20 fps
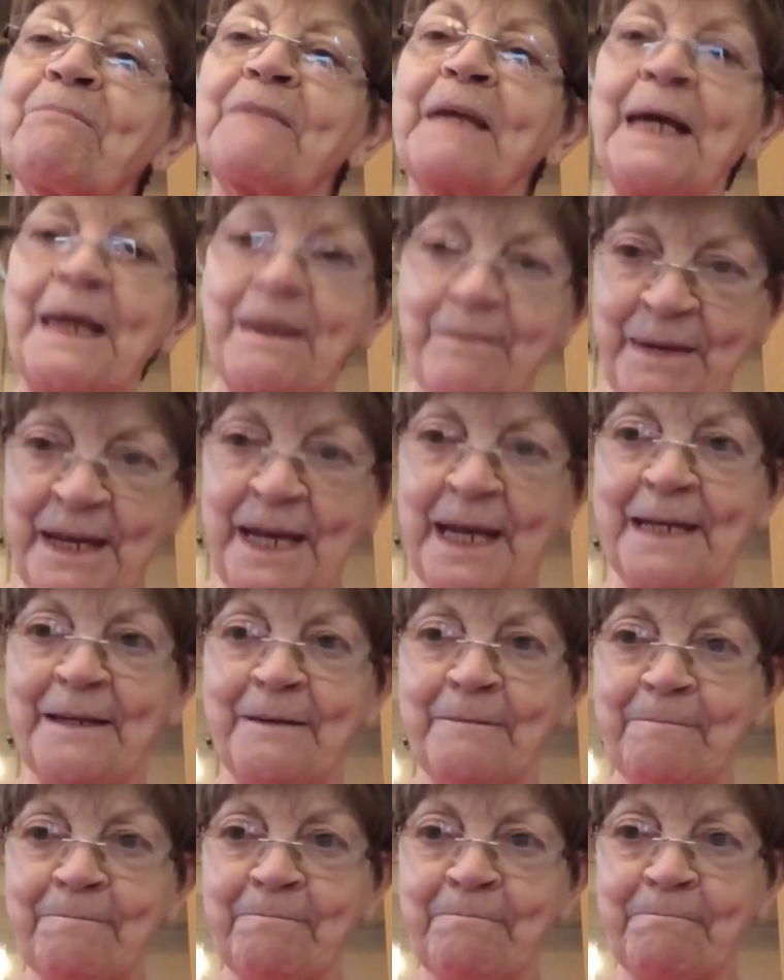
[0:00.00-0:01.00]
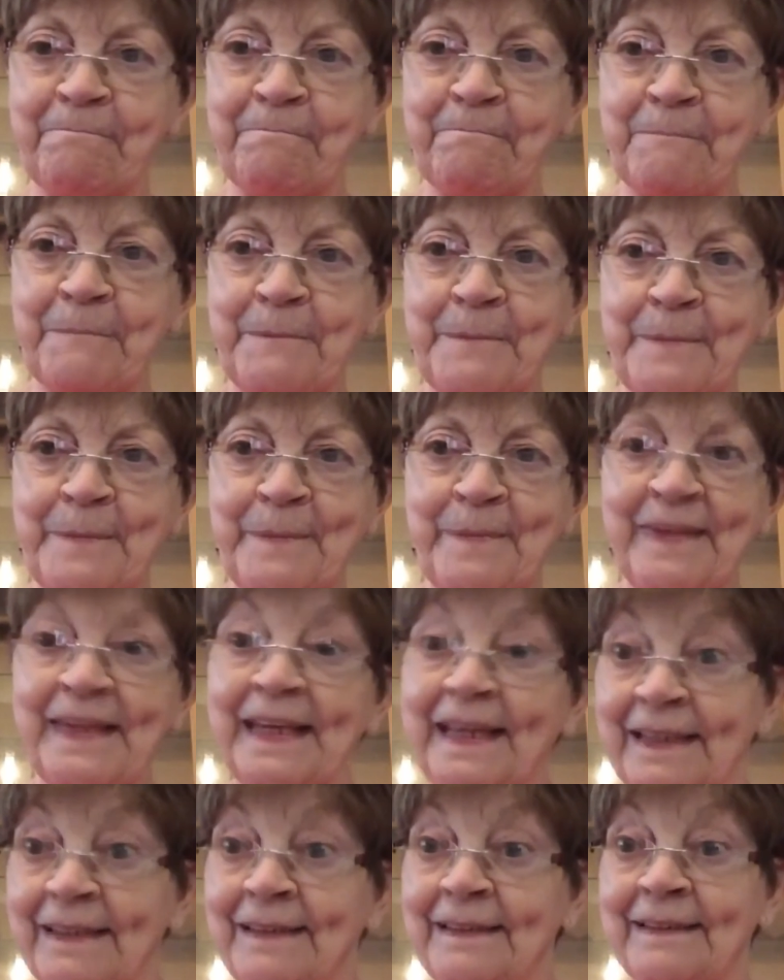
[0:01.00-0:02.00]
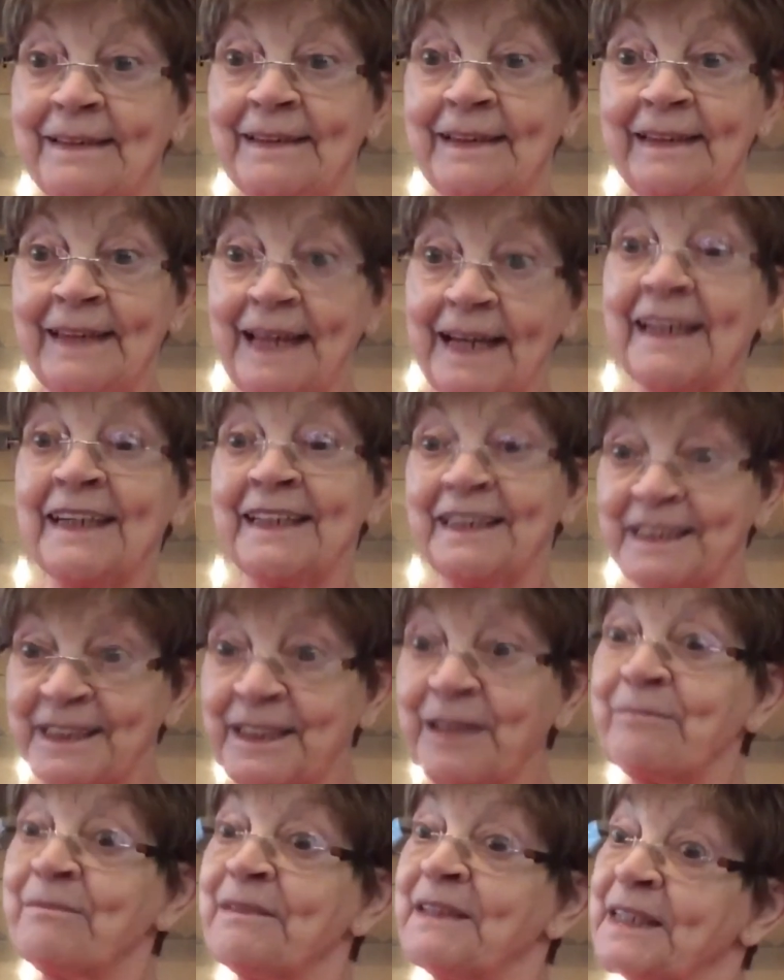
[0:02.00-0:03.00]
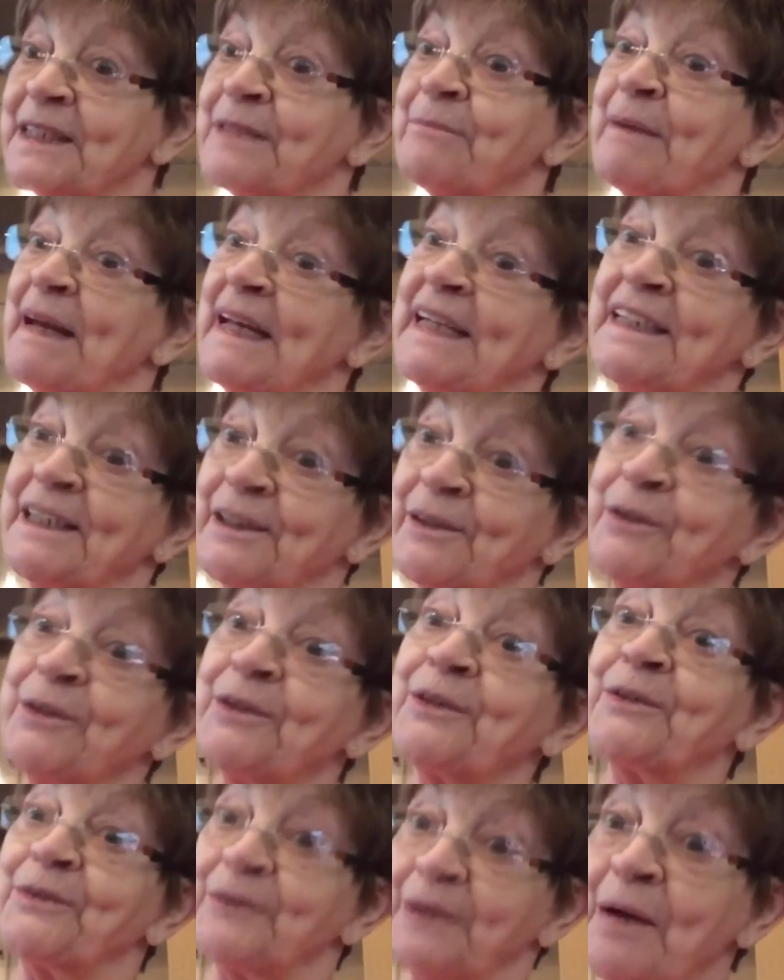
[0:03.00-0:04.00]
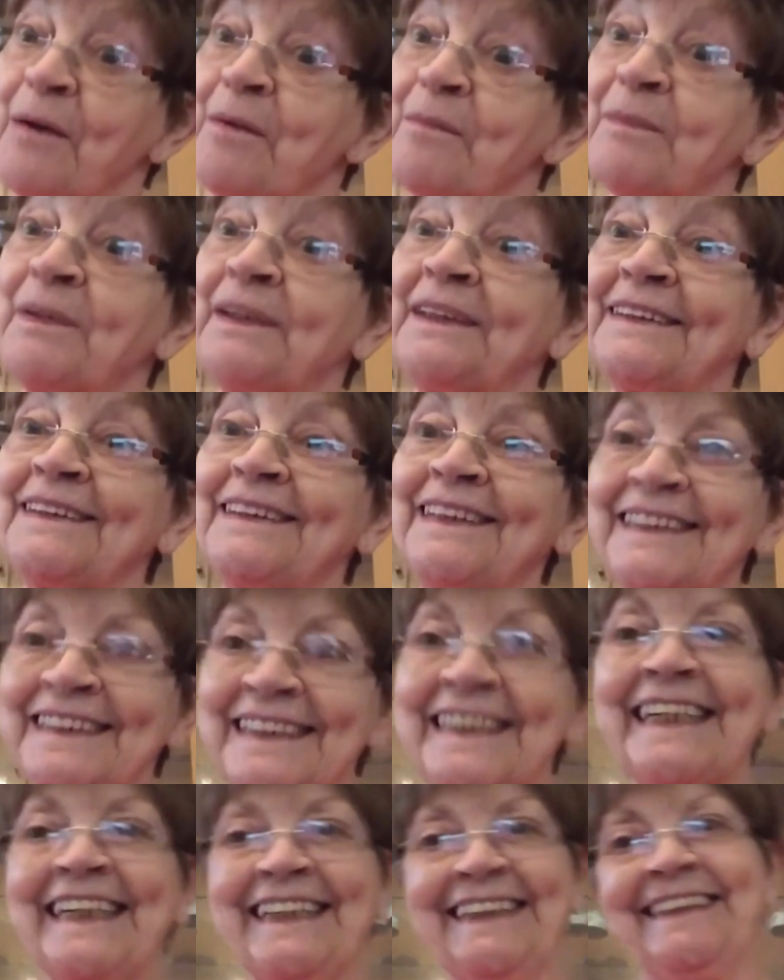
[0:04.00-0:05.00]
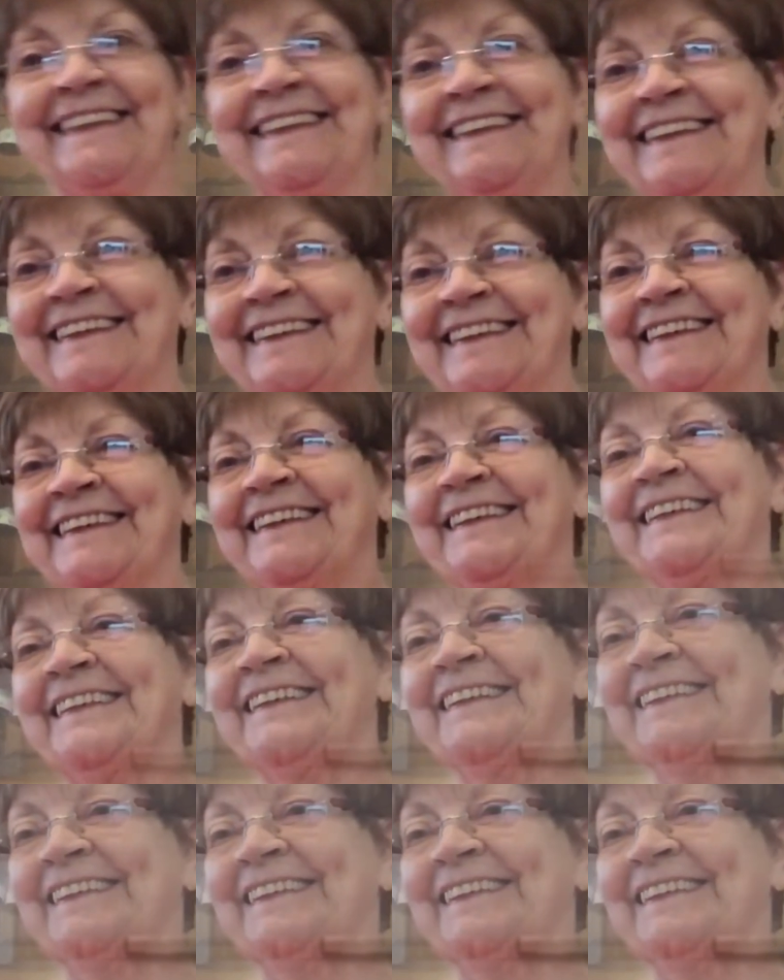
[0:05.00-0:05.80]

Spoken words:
Amen. And that kind of sums us Pentecostals up, doesn't it?